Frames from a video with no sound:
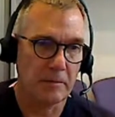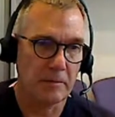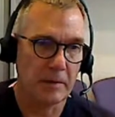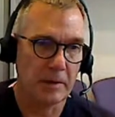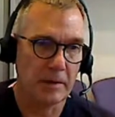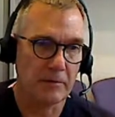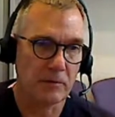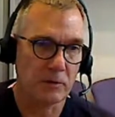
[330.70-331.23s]

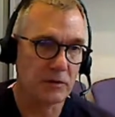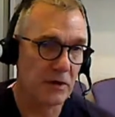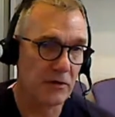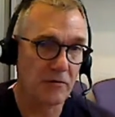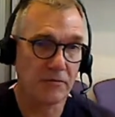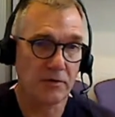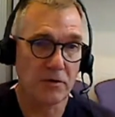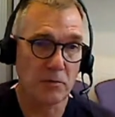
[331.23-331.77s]
uh, with
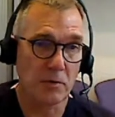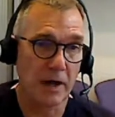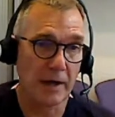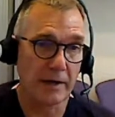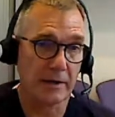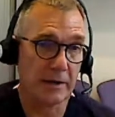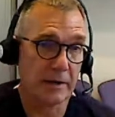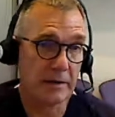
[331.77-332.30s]

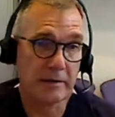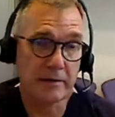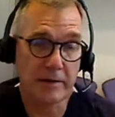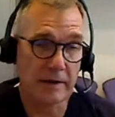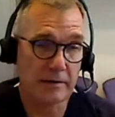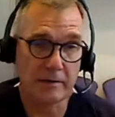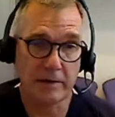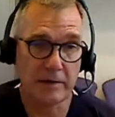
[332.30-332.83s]
teriflunomide,
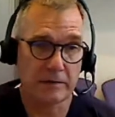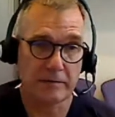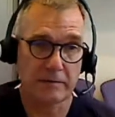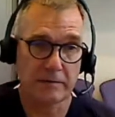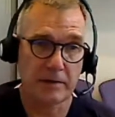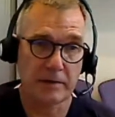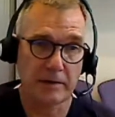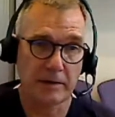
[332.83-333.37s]
the, the,
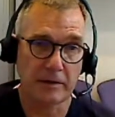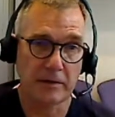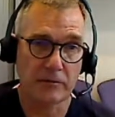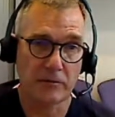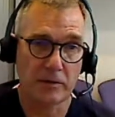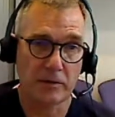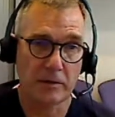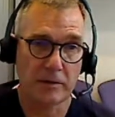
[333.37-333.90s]
the
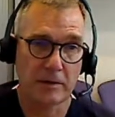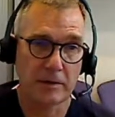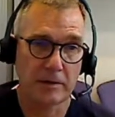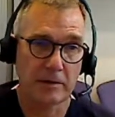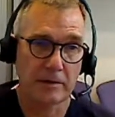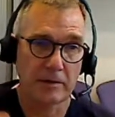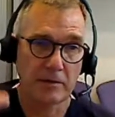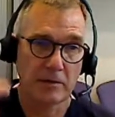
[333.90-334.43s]
uh,
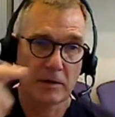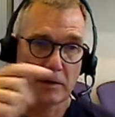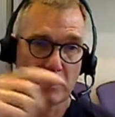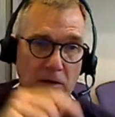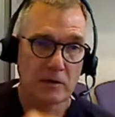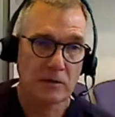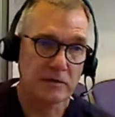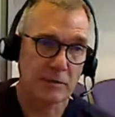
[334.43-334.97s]
uh,
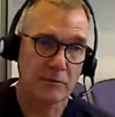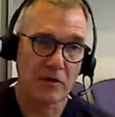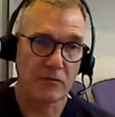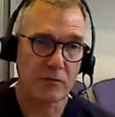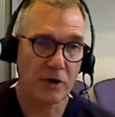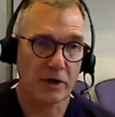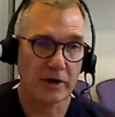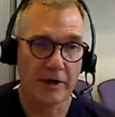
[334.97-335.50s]
summary of
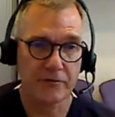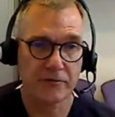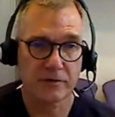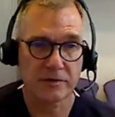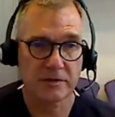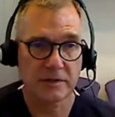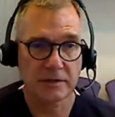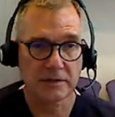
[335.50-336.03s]
product
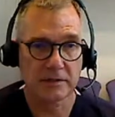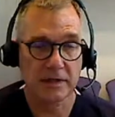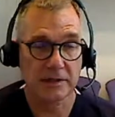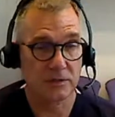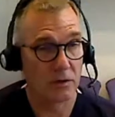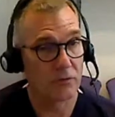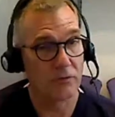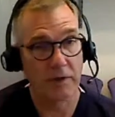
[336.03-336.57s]
characteristics
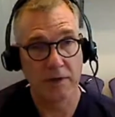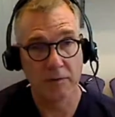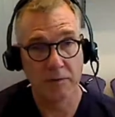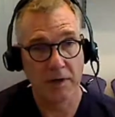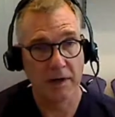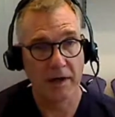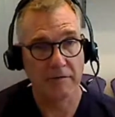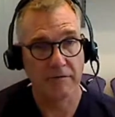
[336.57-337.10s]
does not
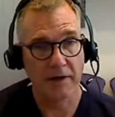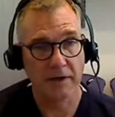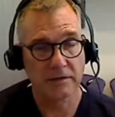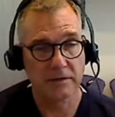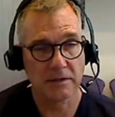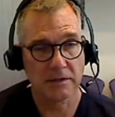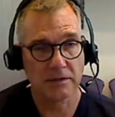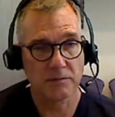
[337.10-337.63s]
recommend live
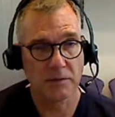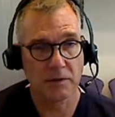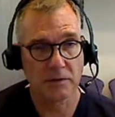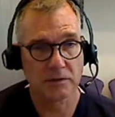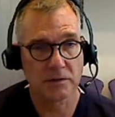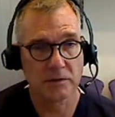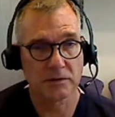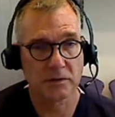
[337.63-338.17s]
vaccines
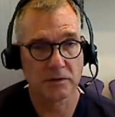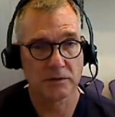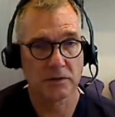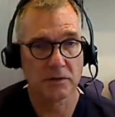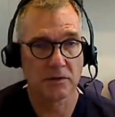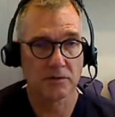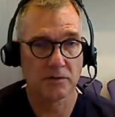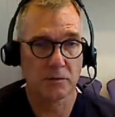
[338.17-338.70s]
because it's
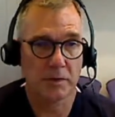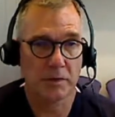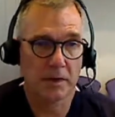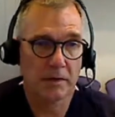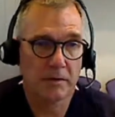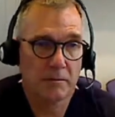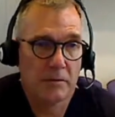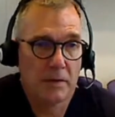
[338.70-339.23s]
considered to be a